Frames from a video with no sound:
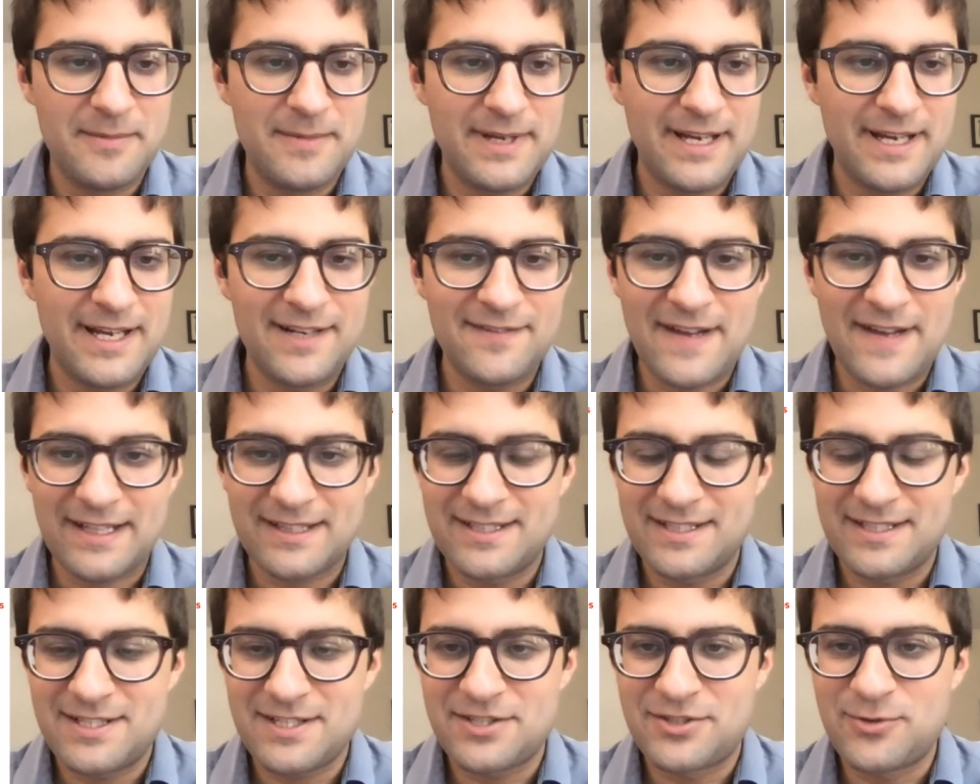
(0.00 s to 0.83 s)
In fact, to
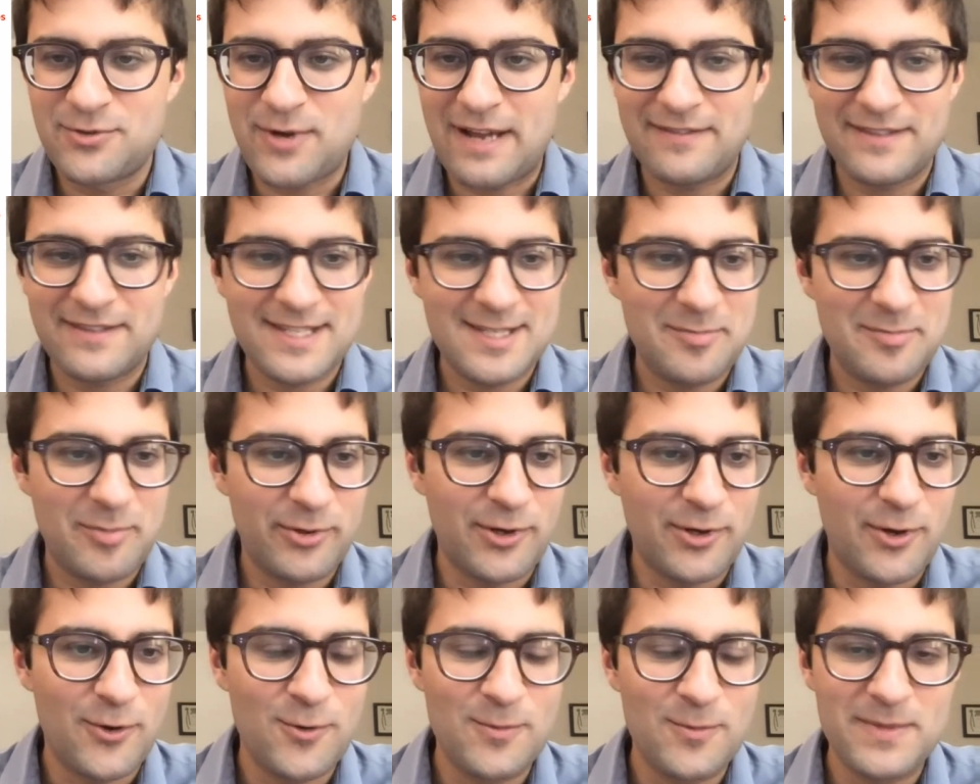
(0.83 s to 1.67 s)
just drive this point
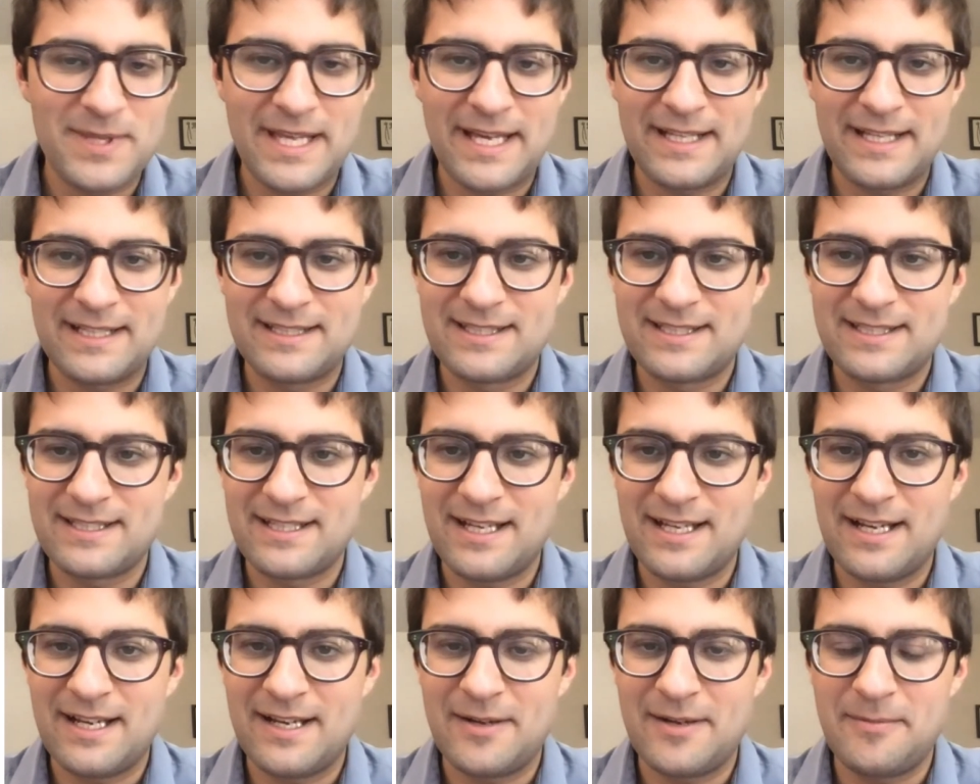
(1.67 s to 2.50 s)
home that
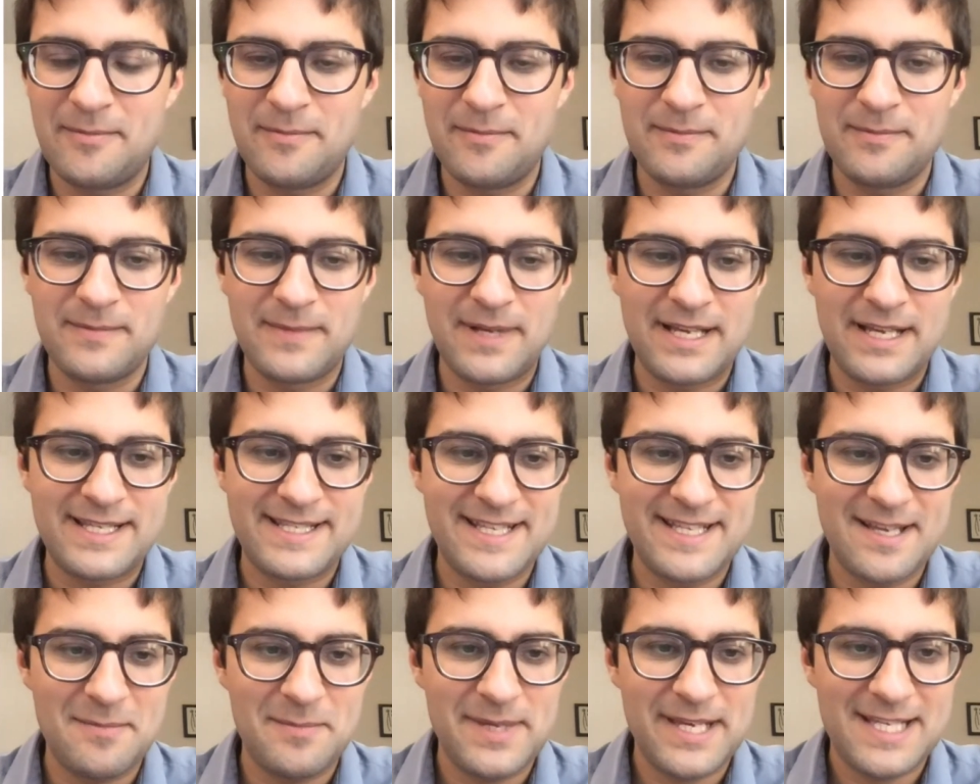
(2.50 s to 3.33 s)

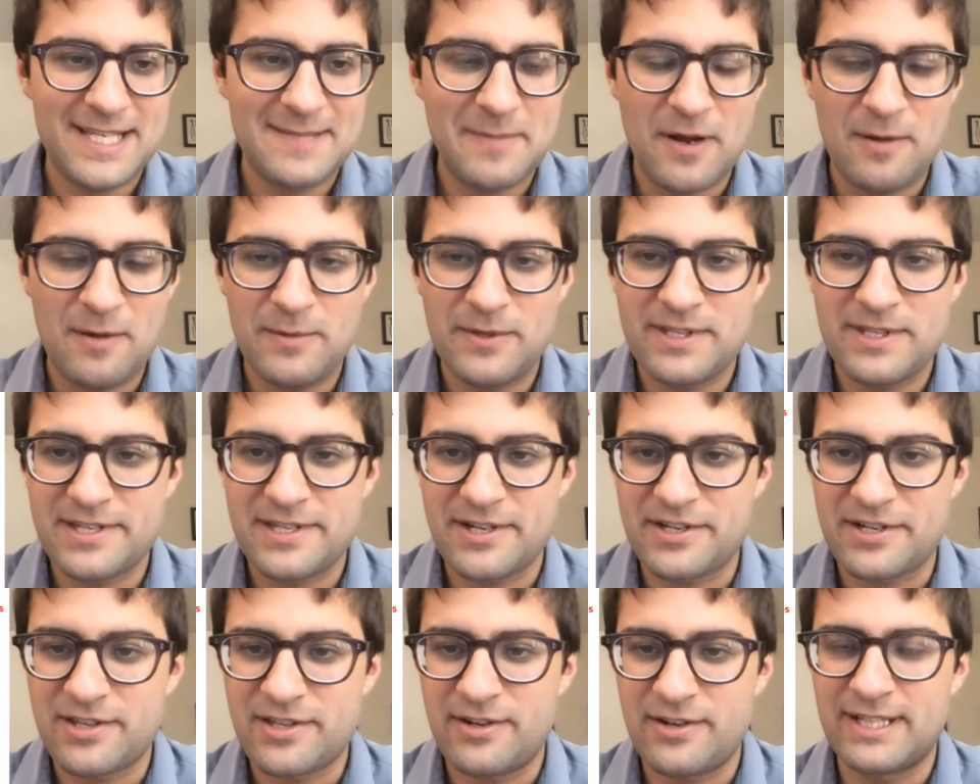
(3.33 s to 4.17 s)
CMB experiments
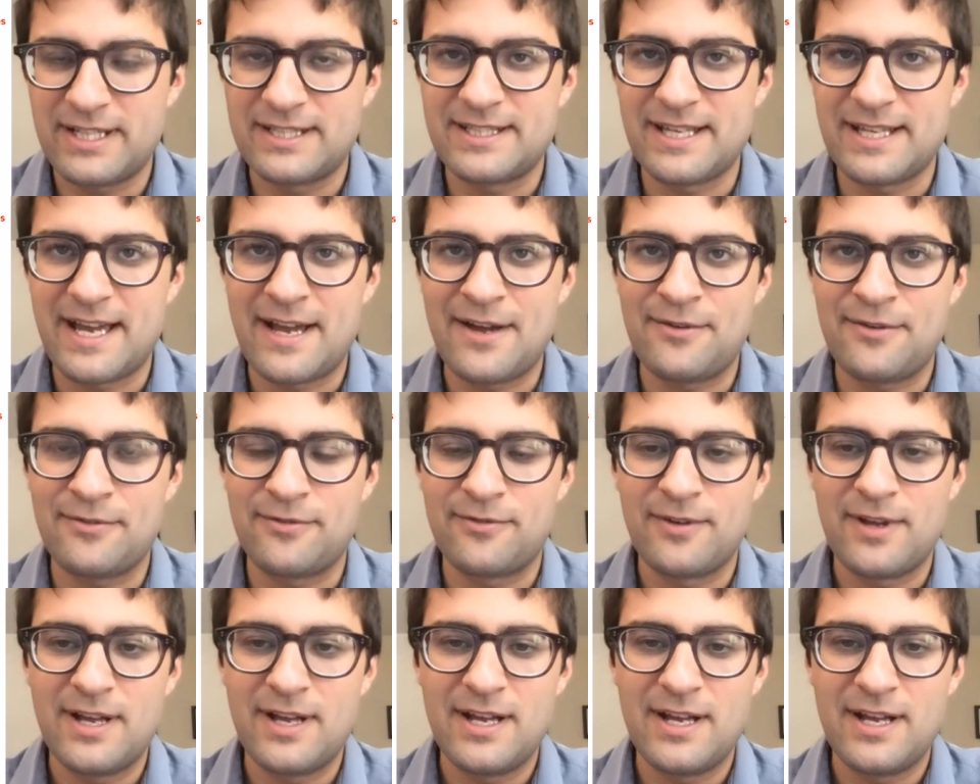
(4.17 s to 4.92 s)
are starting to have